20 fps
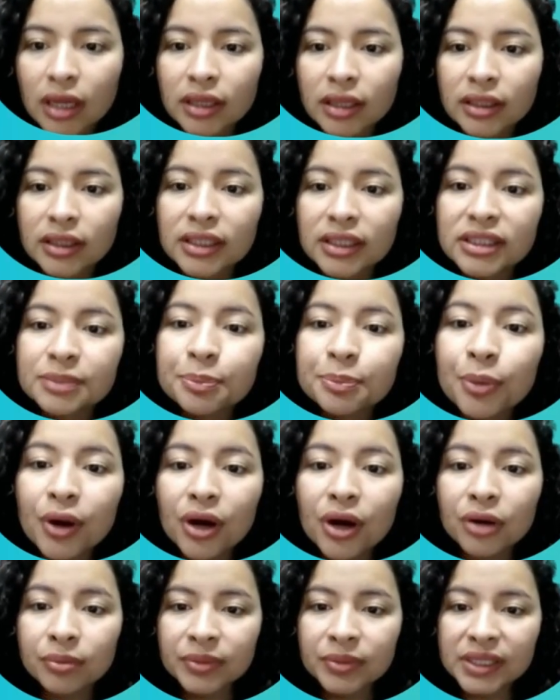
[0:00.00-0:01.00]
It
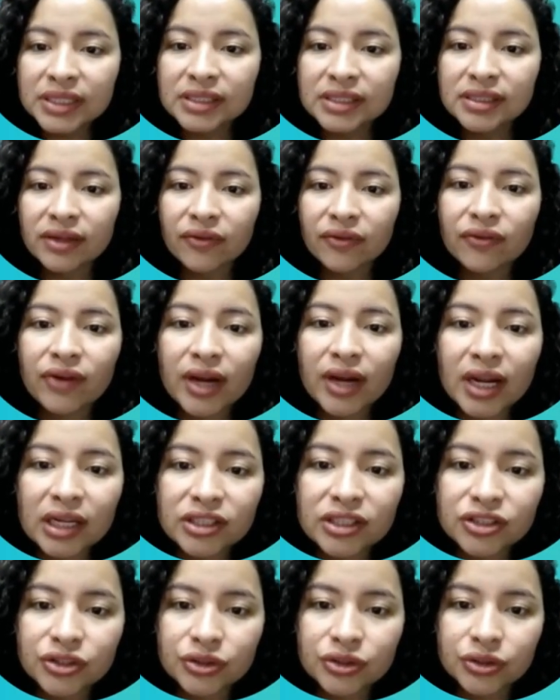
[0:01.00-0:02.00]
permits the
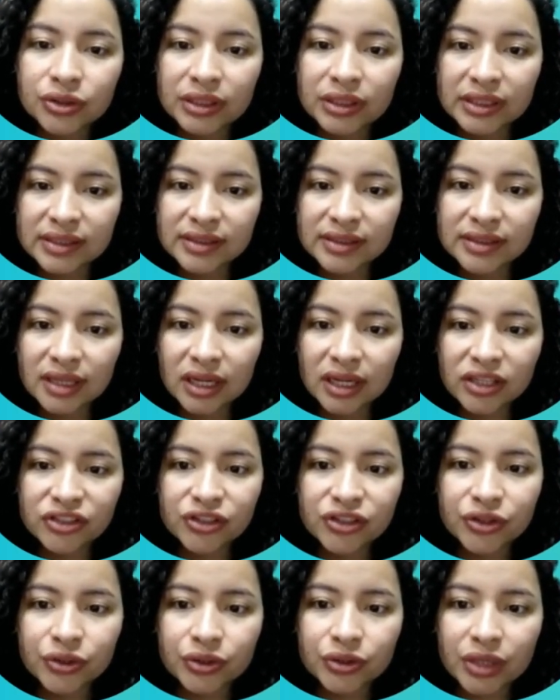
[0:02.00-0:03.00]
flexion,
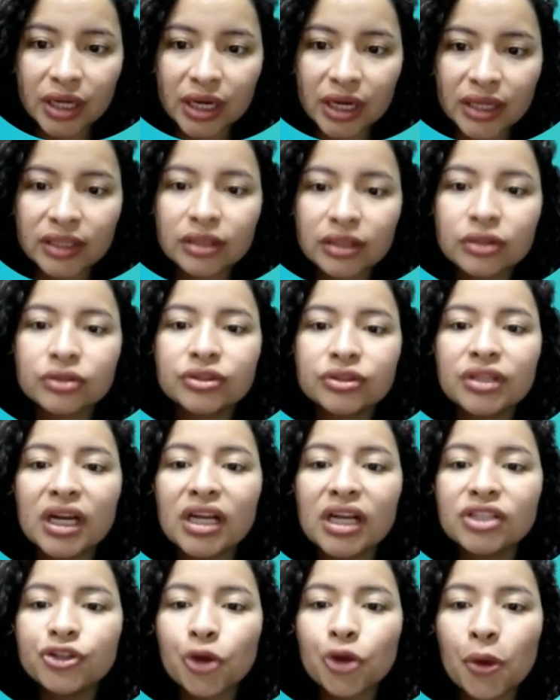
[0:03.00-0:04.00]
extension, and
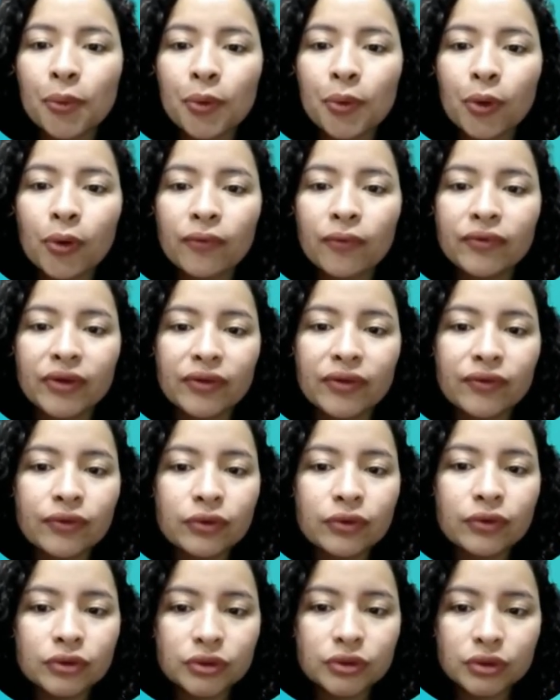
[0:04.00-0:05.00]
rotation of the
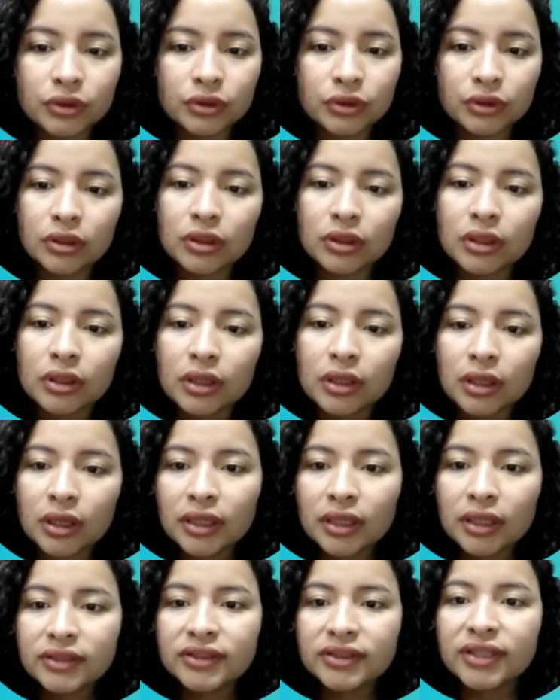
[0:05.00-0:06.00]
foot.
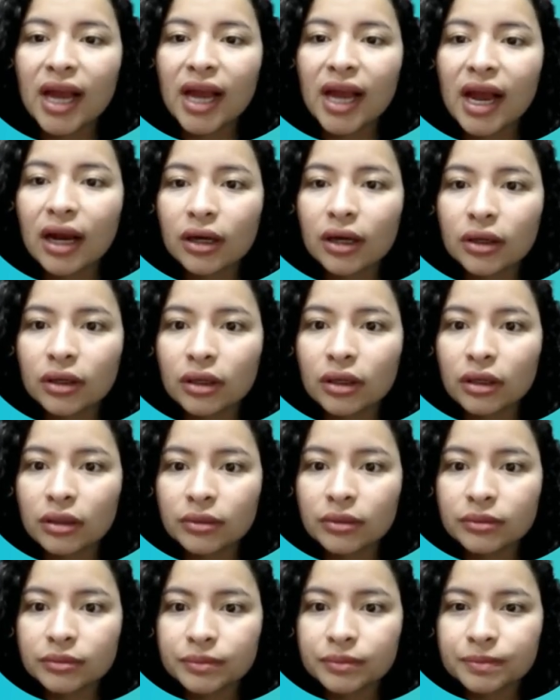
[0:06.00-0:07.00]
The ankle
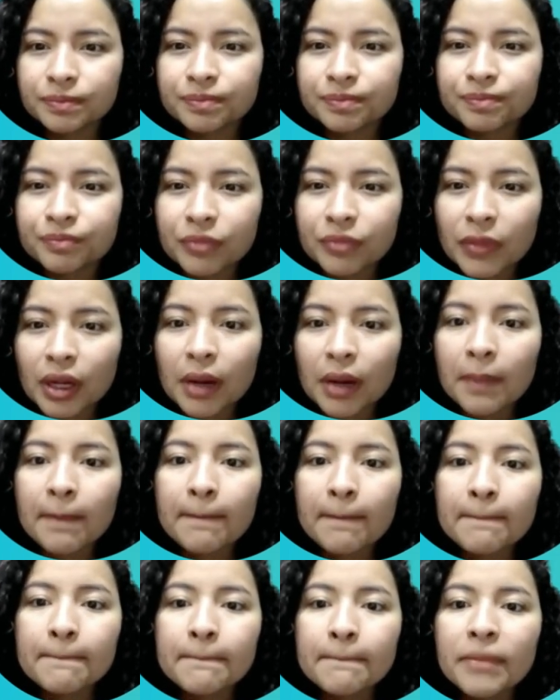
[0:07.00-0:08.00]

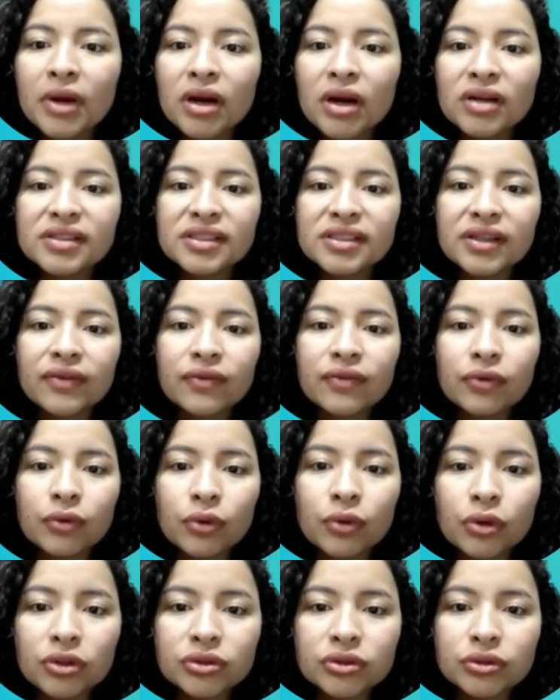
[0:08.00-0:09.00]
bears the full
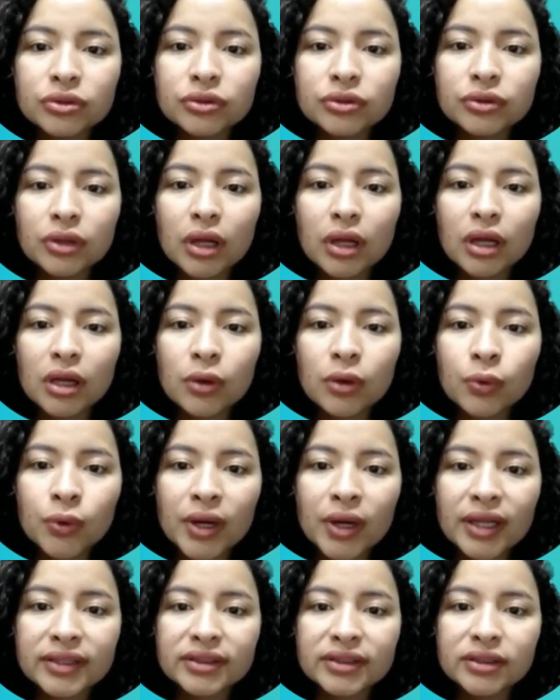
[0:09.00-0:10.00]

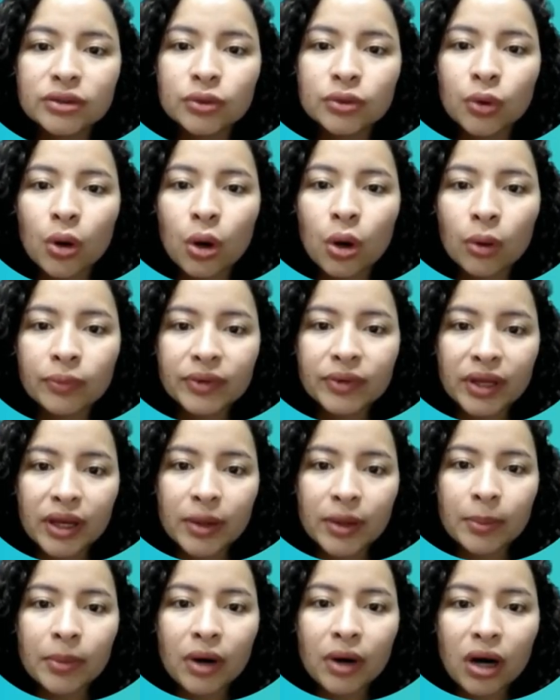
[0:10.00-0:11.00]
weight of the
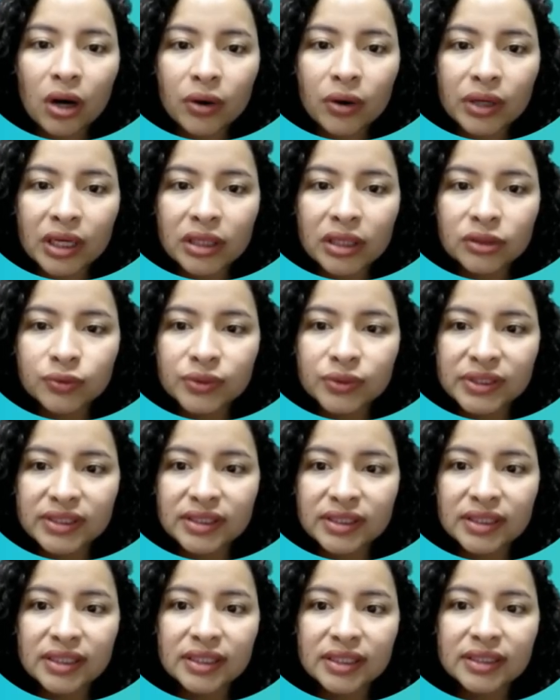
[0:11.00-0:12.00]
body with
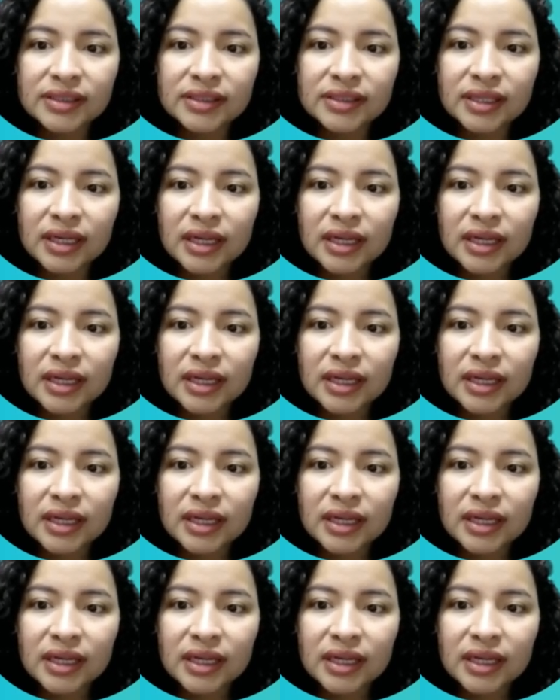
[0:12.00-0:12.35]
its